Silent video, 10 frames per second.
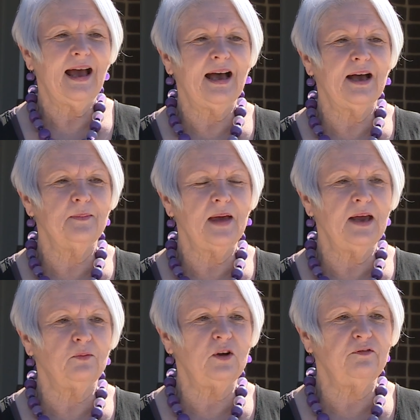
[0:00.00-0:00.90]

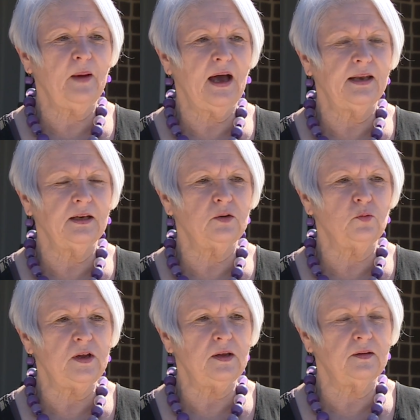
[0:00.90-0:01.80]
and we've partnered
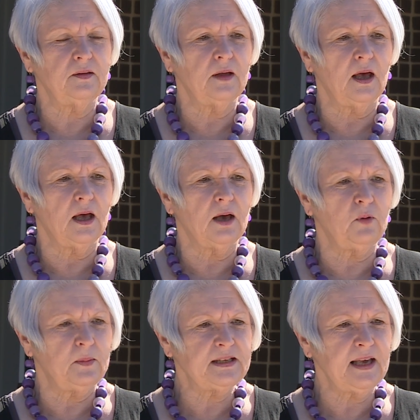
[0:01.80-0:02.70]
with
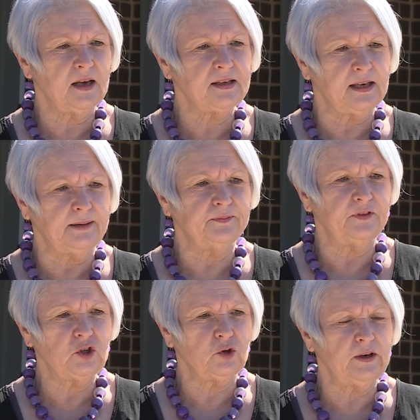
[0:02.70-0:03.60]
Women's Housing
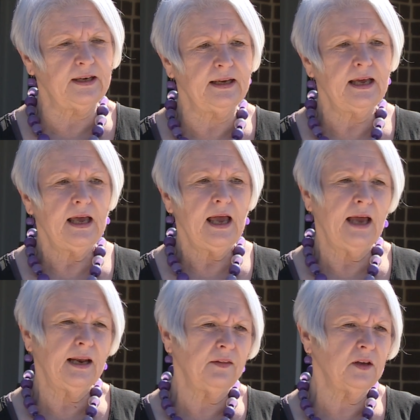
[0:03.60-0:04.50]
Victoria
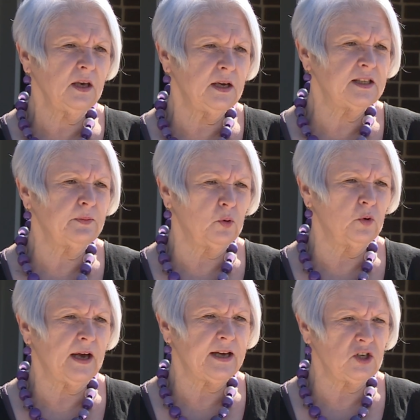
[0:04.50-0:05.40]
and other key
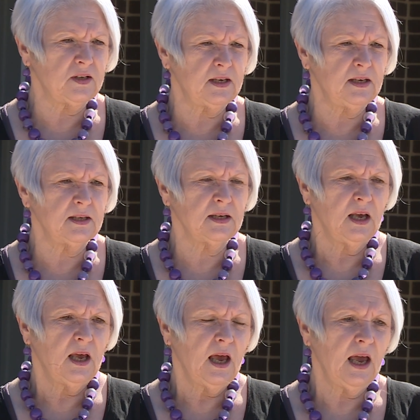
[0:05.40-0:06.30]
support agencies,
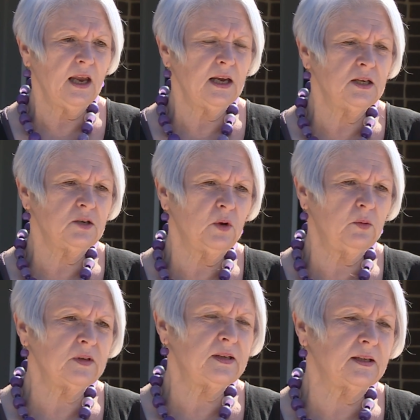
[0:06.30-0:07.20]
and we
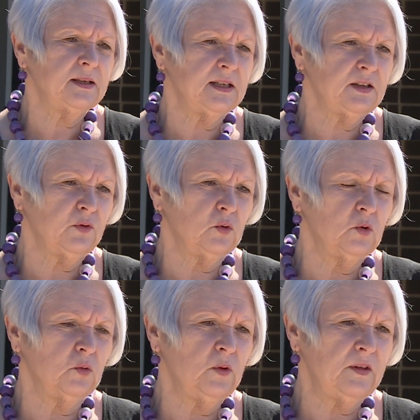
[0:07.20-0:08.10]
were
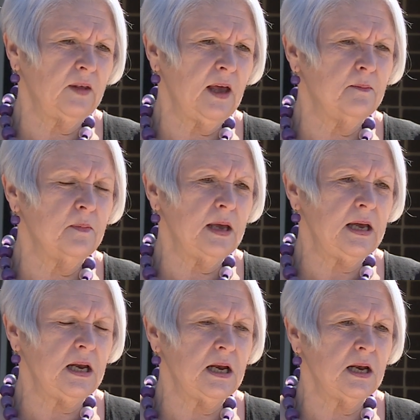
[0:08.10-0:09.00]
successful with them
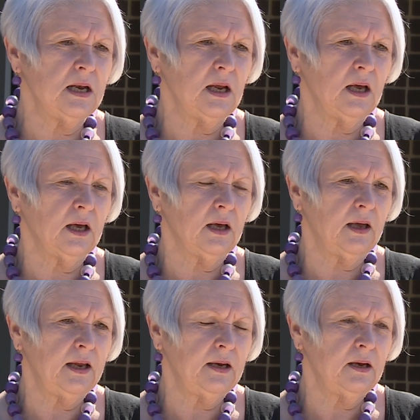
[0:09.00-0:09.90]
in
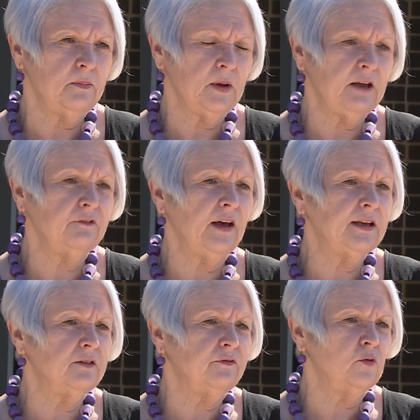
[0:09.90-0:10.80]
being
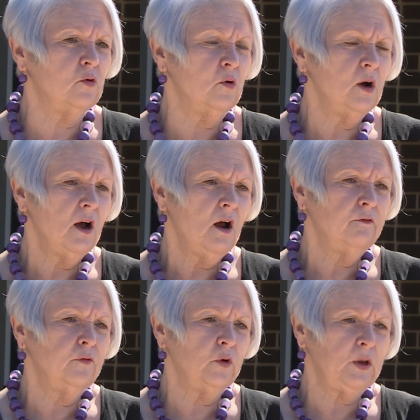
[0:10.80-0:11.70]
funded for
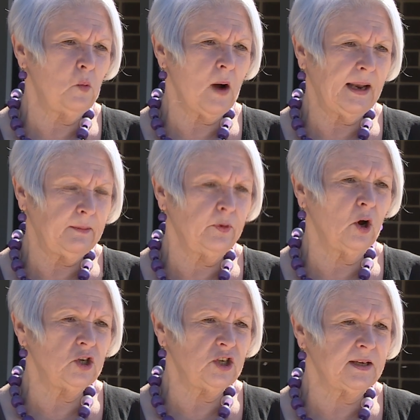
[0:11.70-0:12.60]
41
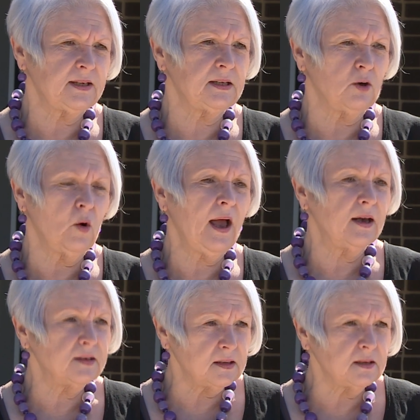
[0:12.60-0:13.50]
projects or
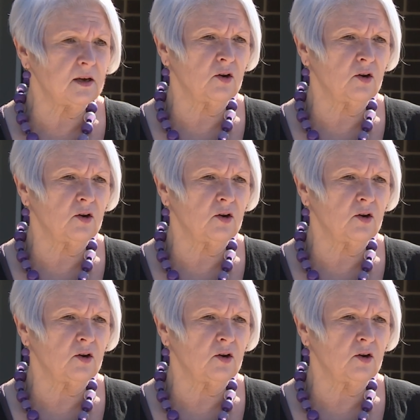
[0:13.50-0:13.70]
houses